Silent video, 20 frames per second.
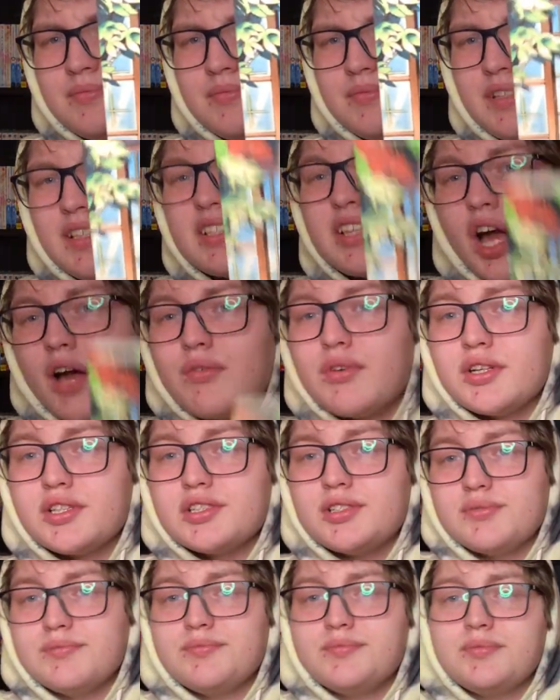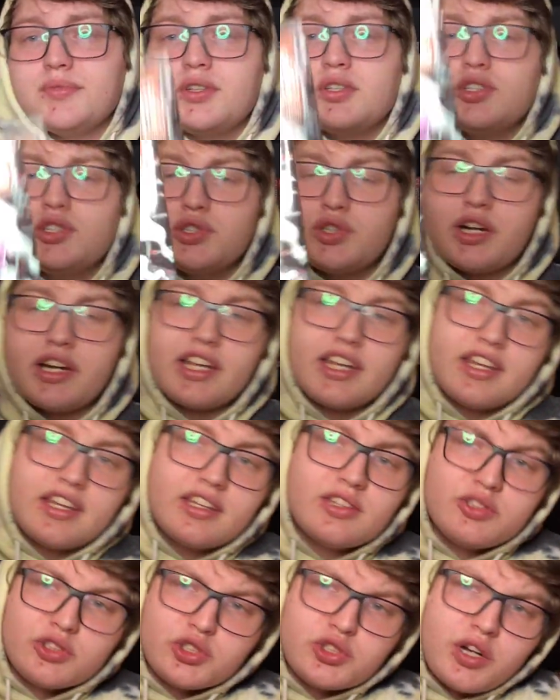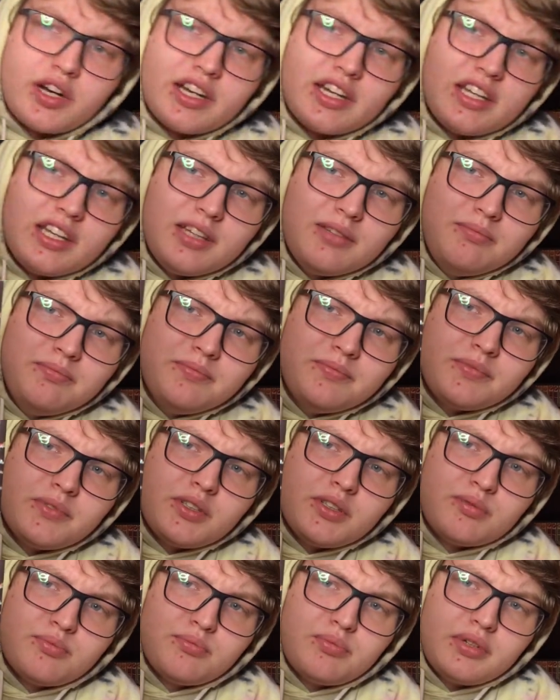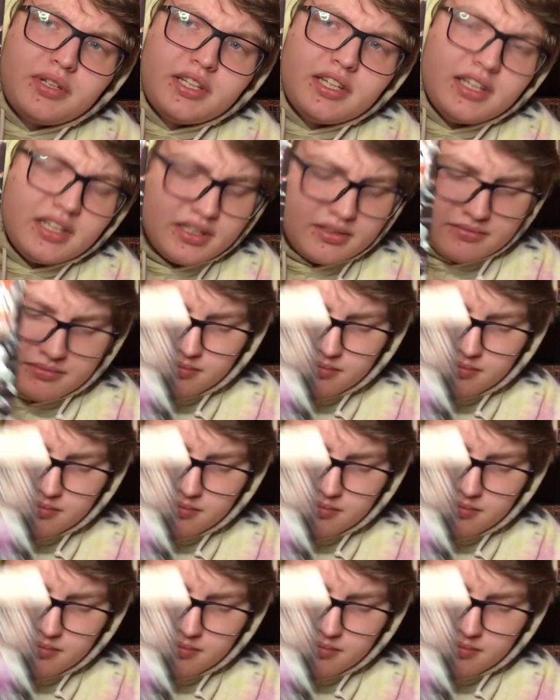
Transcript: these covers, straight heat. They're pretty heat,